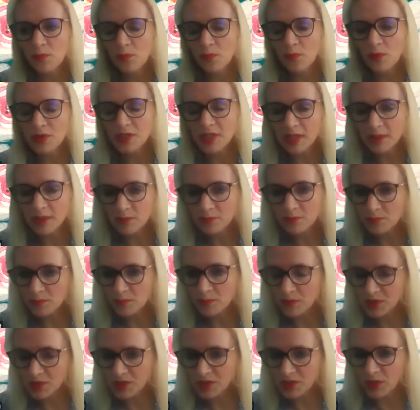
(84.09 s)
what I
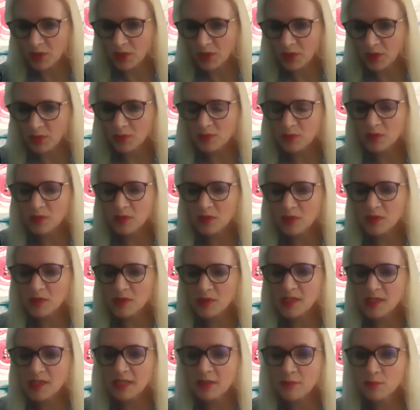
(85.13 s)
was told
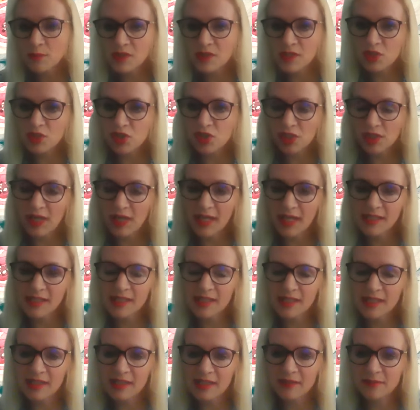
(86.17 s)
was it was a
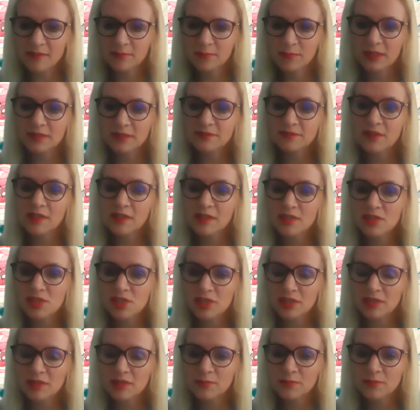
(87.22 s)
genetic
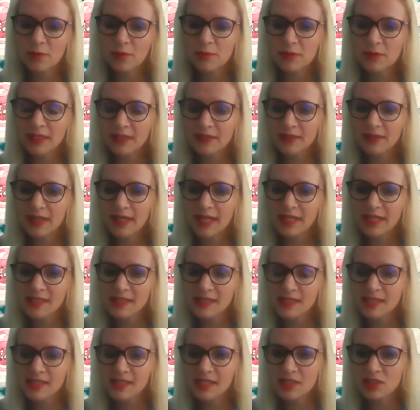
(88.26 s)
malfunction, probably in the late
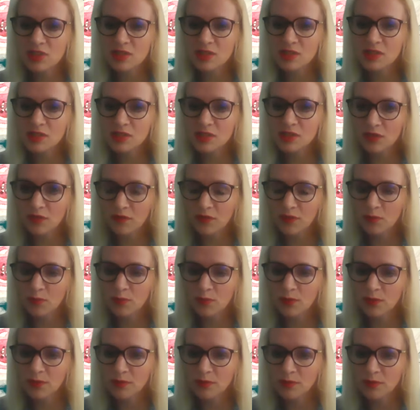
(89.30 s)
stages of the
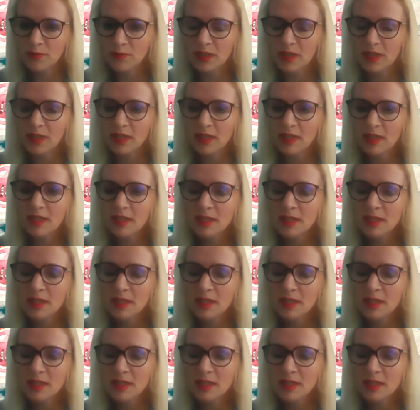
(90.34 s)
womb,